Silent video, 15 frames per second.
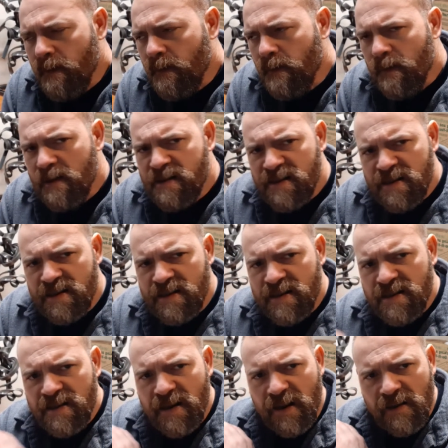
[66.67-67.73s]
This is
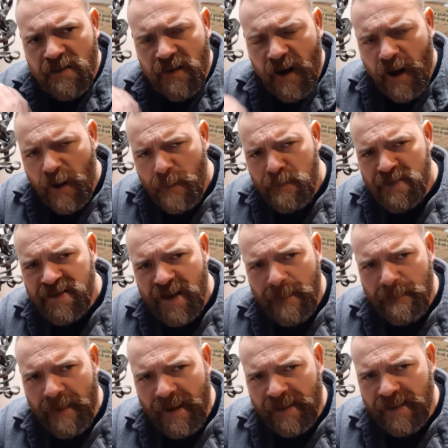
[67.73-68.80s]
just 100%
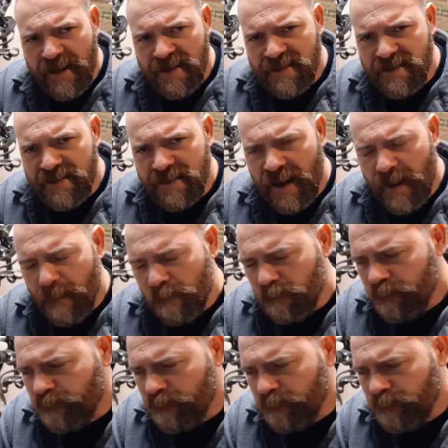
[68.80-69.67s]
man lesson time.